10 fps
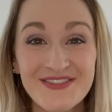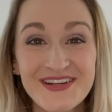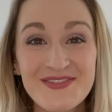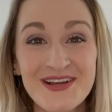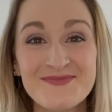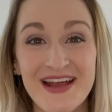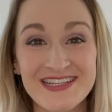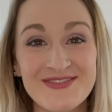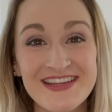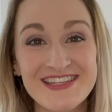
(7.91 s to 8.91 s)
and welcome back
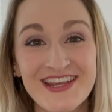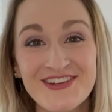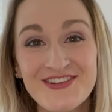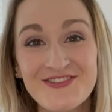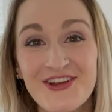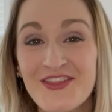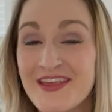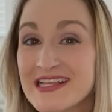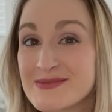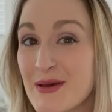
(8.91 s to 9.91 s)
to my channel for all
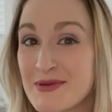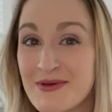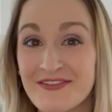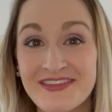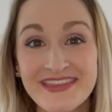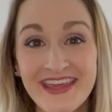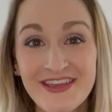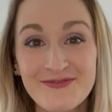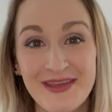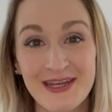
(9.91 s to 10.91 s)
things mommy, wife, and
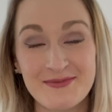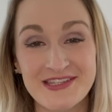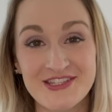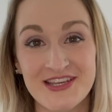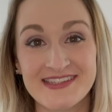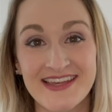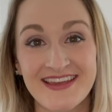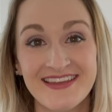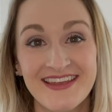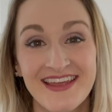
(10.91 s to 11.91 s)
life. My name is Chessa.